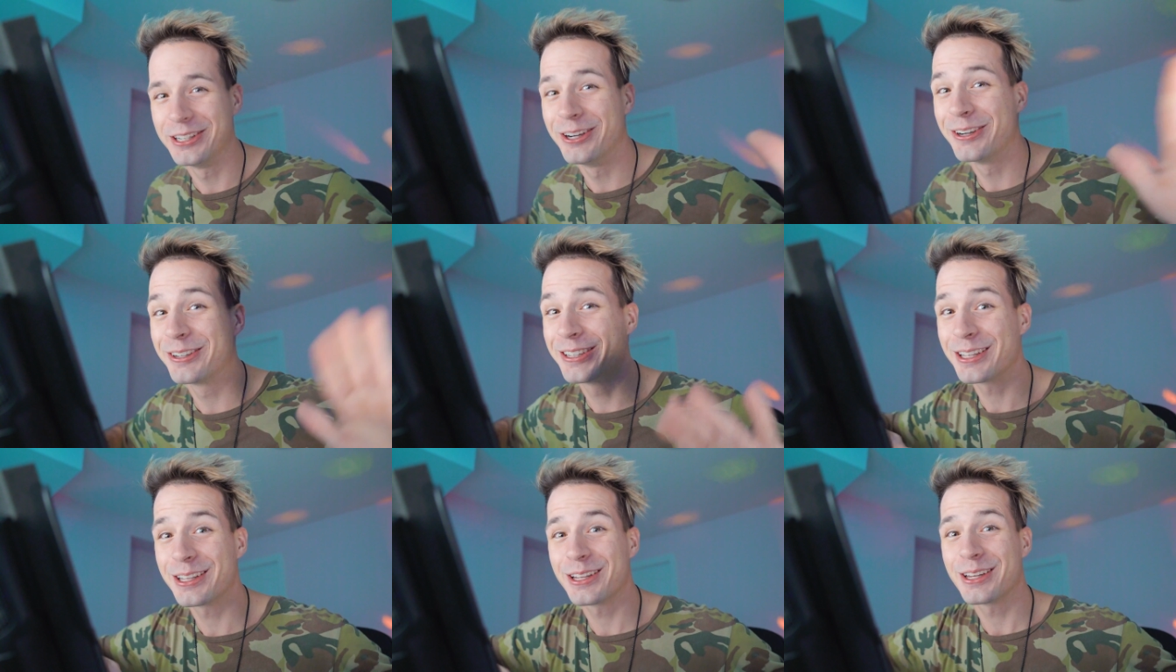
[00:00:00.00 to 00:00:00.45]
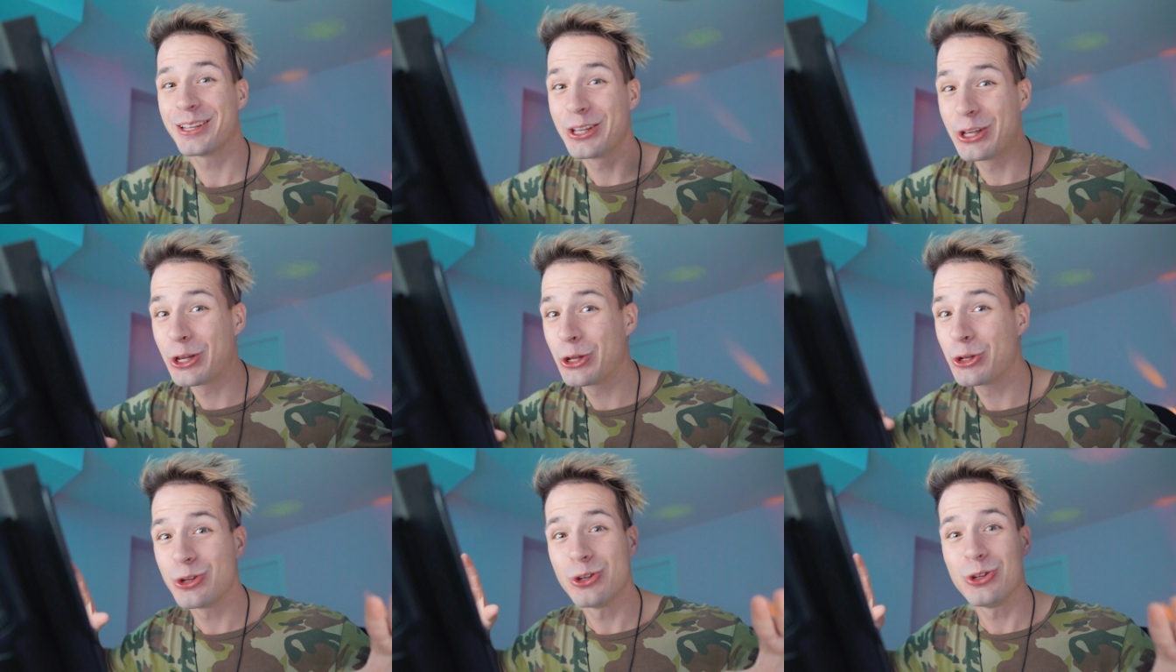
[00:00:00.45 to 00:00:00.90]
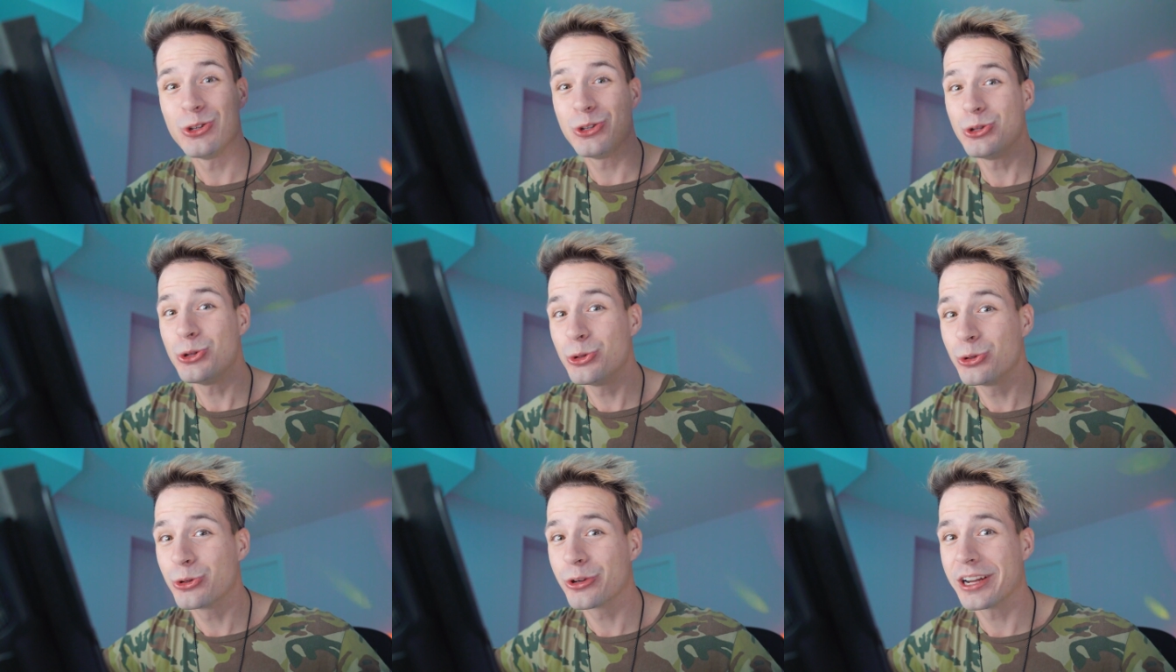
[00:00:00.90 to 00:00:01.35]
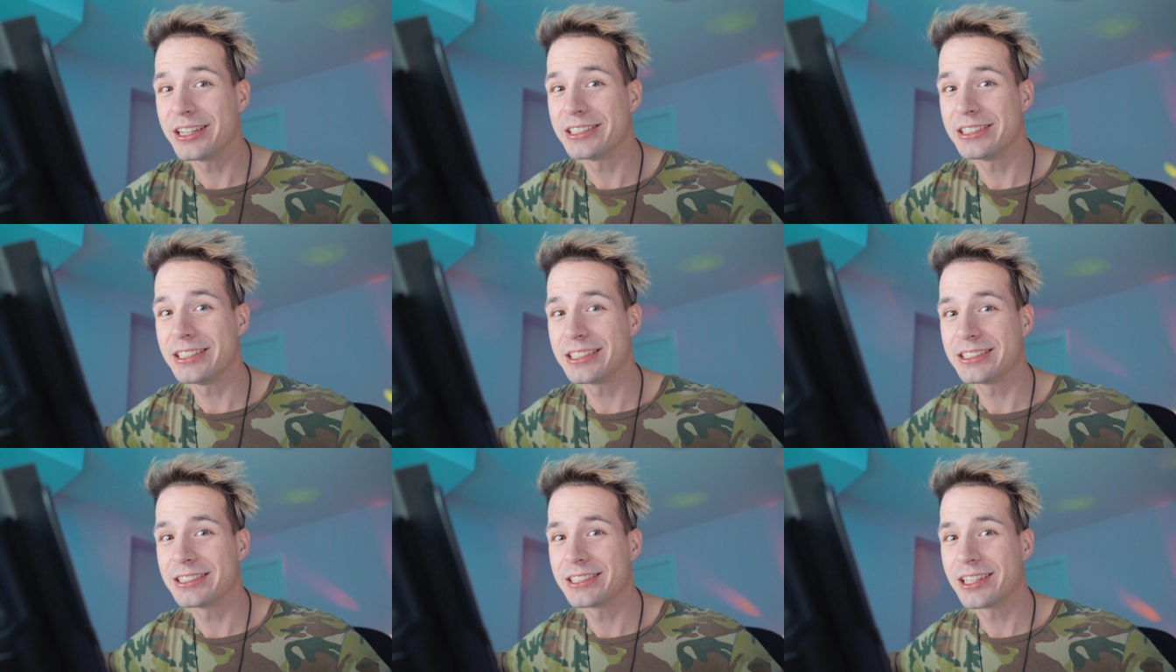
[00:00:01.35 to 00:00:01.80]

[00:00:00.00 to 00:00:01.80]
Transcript: Don't get too crazy